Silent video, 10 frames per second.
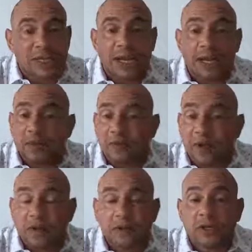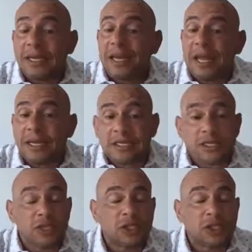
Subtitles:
I'm the founder. Hannah Sun,